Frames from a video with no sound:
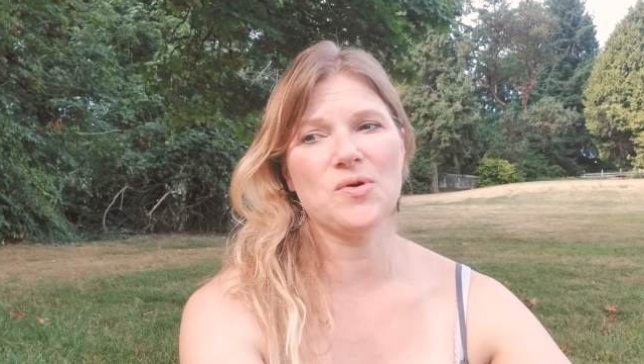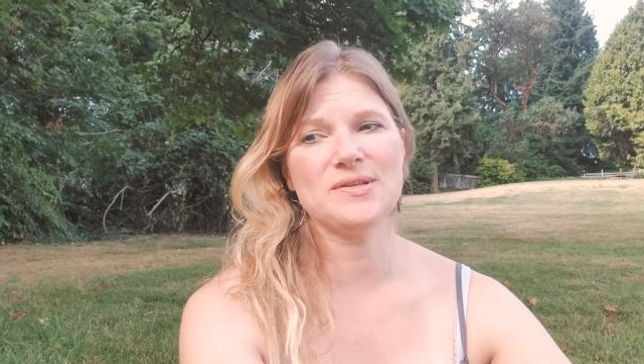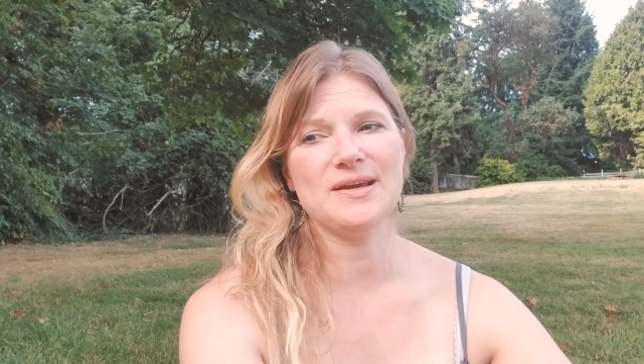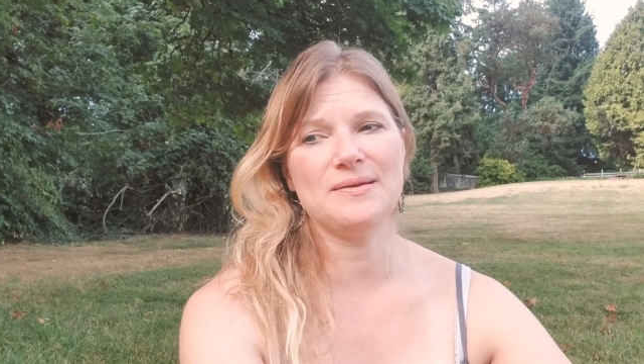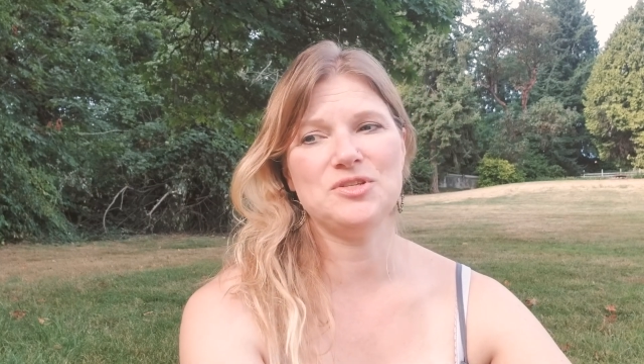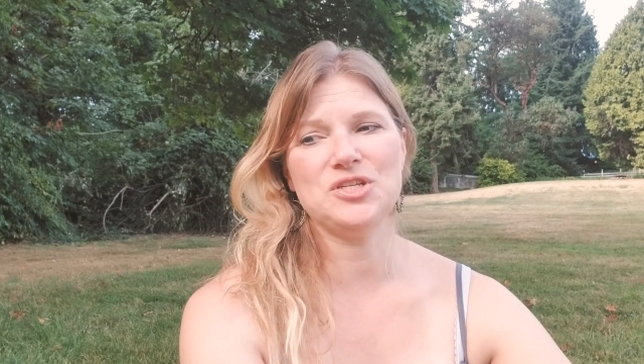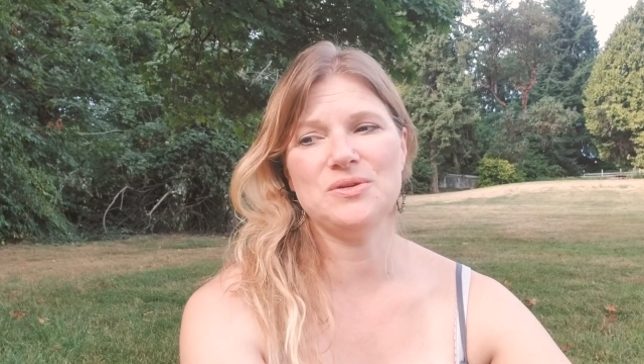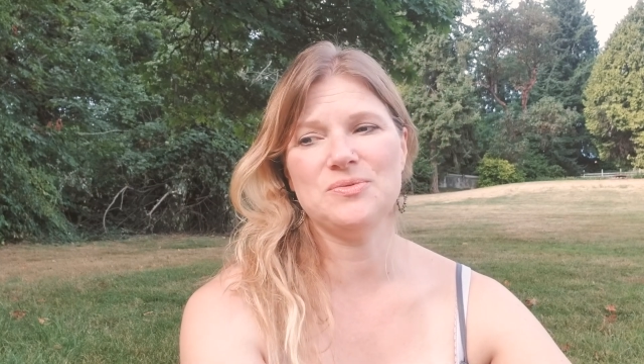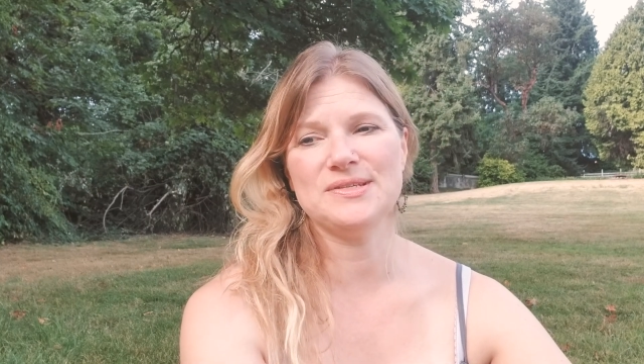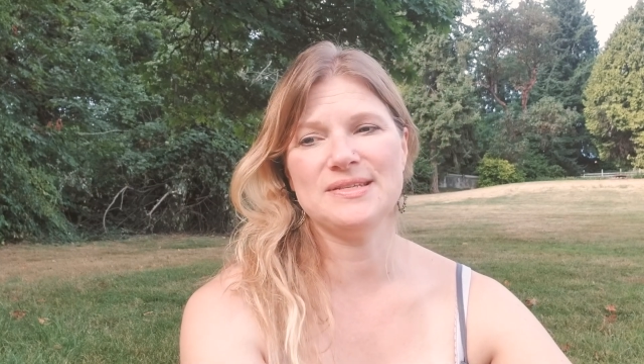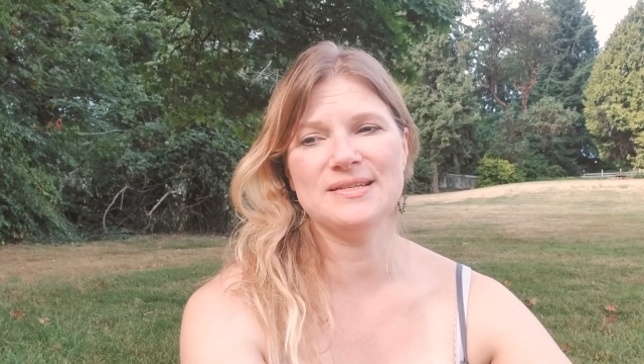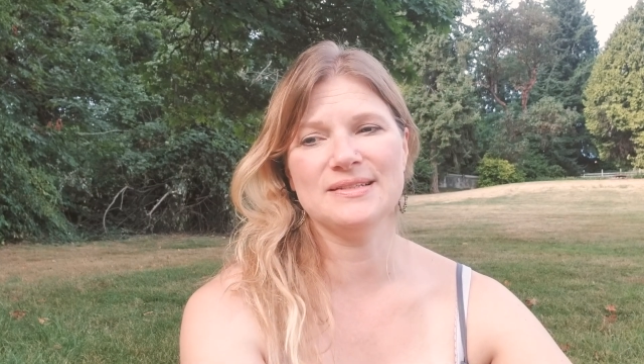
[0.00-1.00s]
one time she
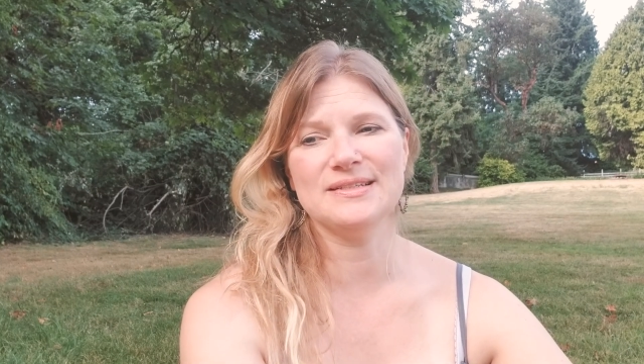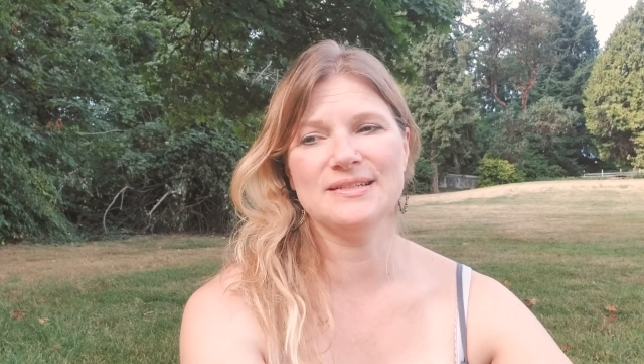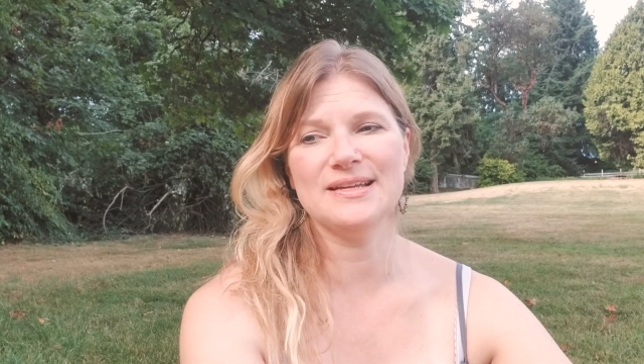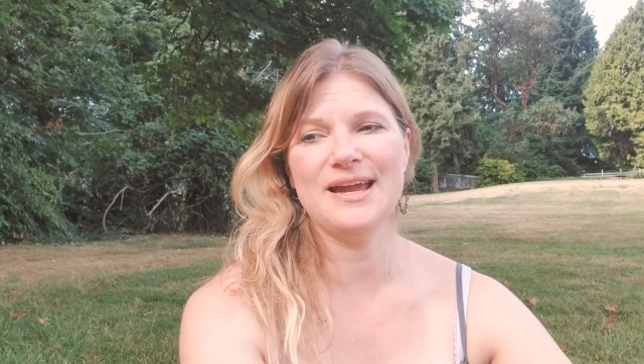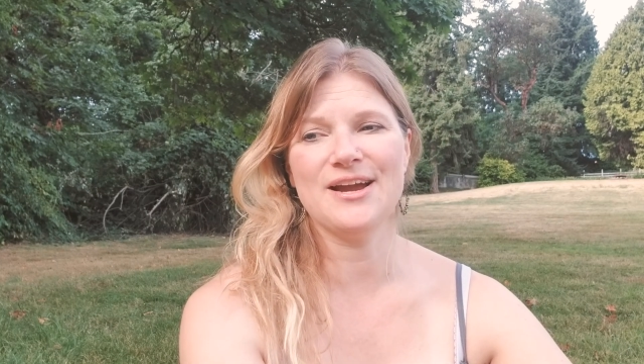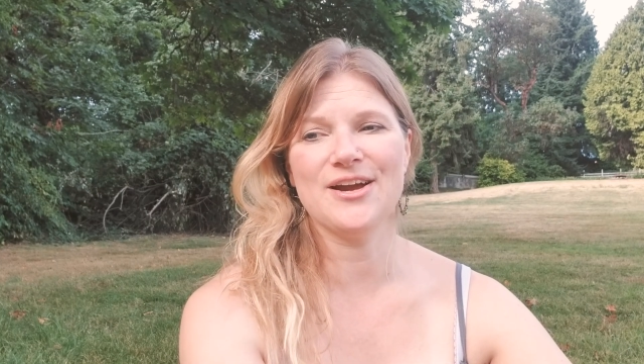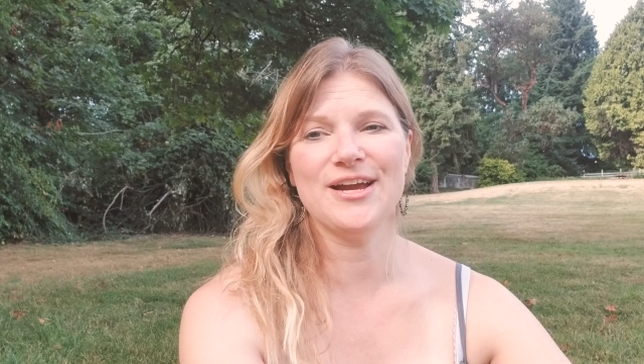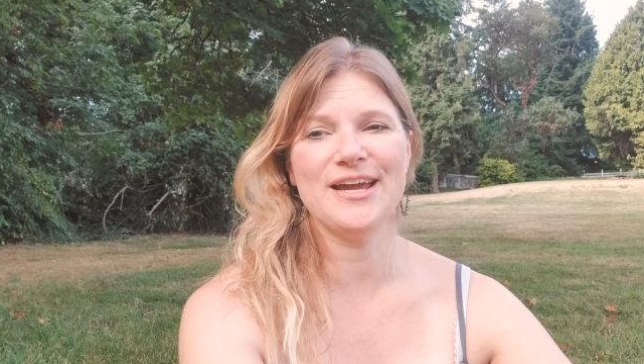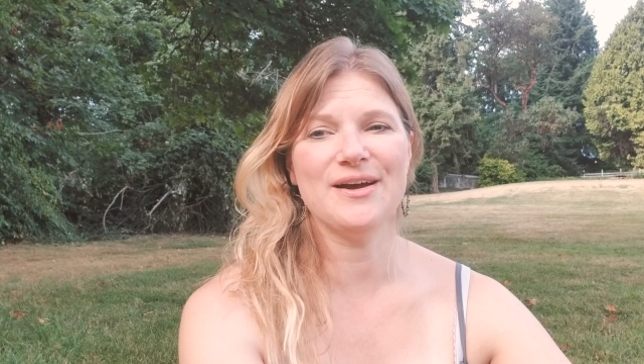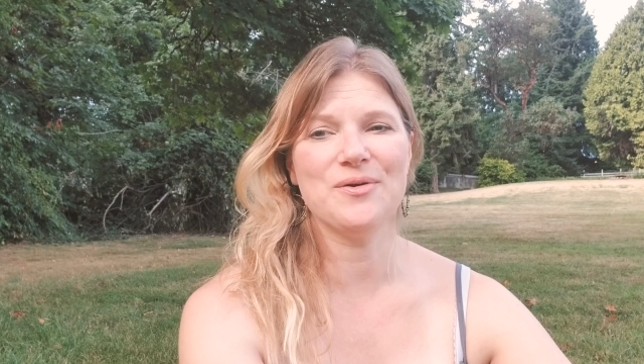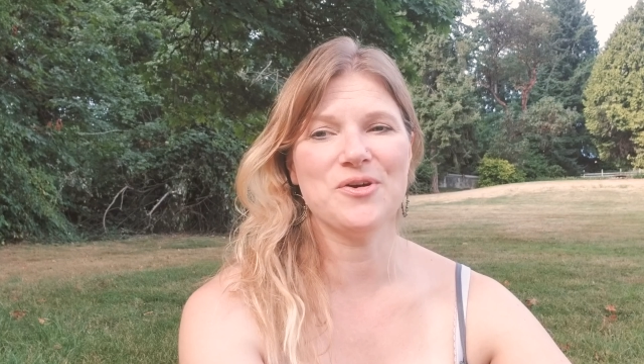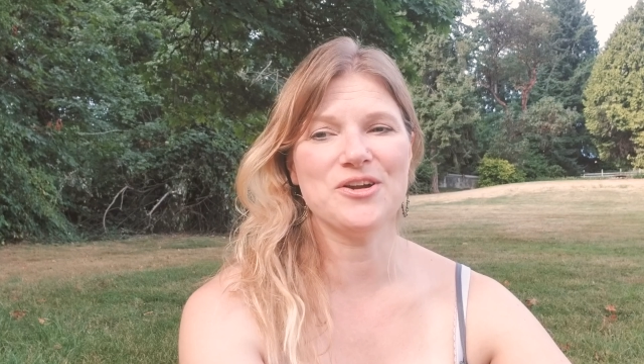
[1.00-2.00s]
was in a little
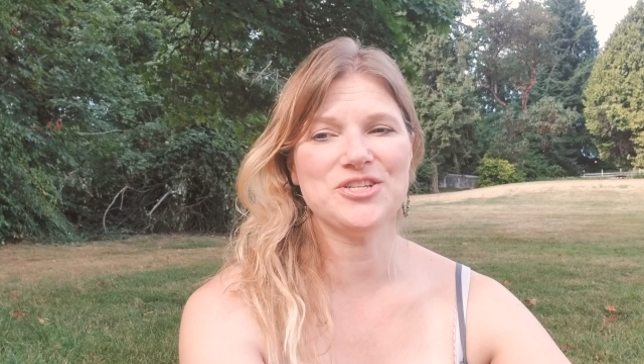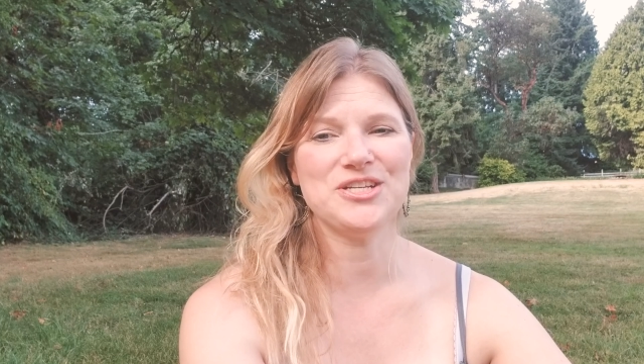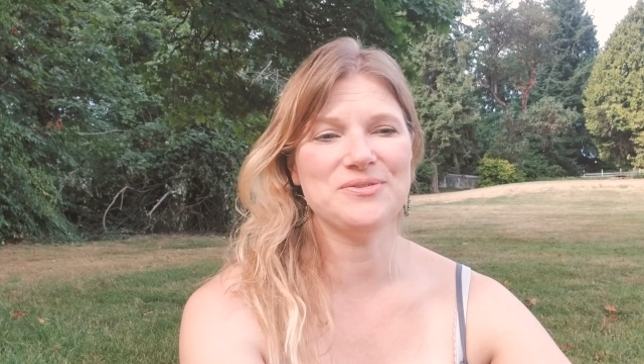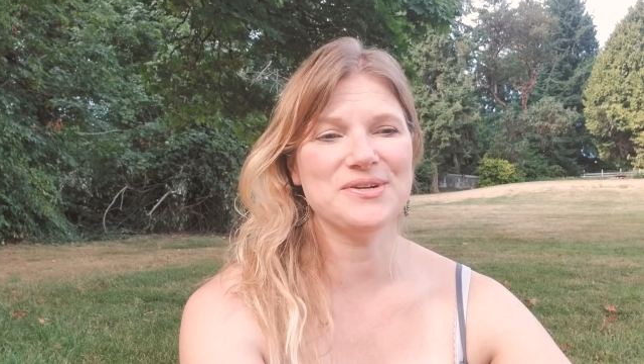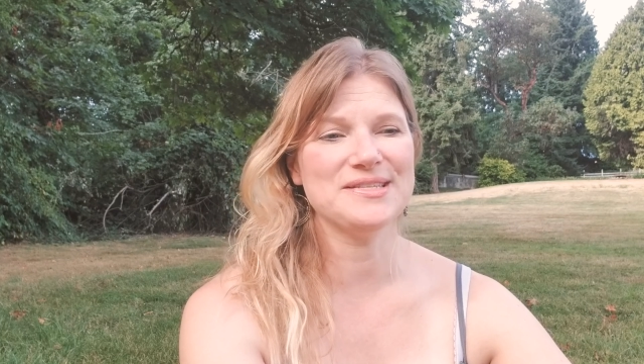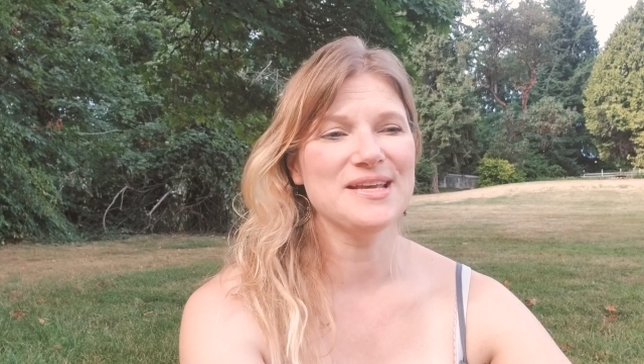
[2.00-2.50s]
area where she was